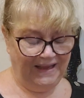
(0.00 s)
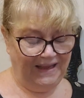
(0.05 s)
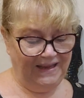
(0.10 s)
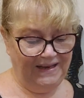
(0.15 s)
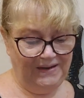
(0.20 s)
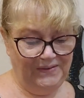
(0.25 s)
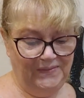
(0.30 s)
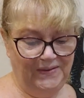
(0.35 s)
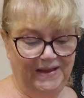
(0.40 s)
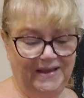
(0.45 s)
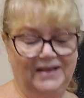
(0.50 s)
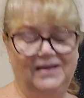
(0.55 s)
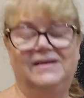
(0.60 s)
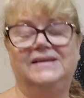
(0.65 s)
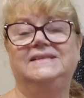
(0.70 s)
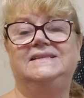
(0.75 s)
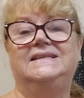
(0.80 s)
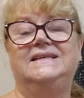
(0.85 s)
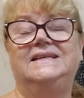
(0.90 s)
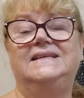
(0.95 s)
Anyway,
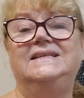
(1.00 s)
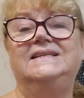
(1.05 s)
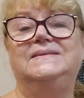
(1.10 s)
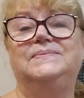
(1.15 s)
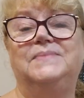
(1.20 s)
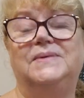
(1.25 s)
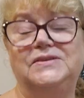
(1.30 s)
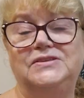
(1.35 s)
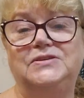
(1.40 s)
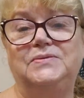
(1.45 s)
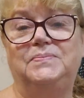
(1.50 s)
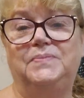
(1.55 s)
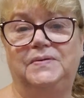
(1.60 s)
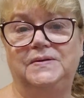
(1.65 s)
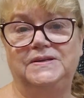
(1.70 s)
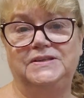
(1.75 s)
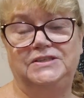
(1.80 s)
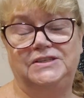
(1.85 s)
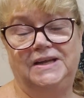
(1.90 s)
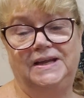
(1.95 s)
guys, it is much
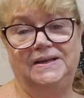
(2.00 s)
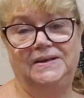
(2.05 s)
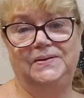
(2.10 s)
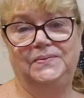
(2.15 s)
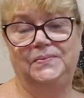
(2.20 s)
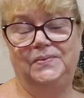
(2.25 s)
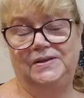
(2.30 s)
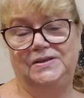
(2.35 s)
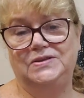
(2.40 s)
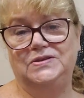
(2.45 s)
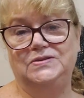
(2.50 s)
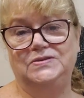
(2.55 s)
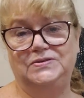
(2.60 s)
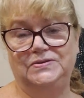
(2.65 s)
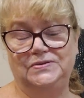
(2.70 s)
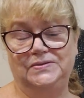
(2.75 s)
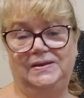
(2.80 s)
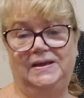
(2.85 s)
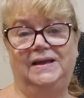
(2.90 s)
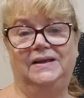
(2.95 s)
appreciated when you
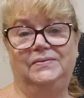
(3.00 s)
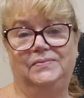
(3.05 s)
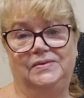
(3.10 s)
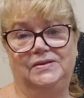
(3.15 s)
do that.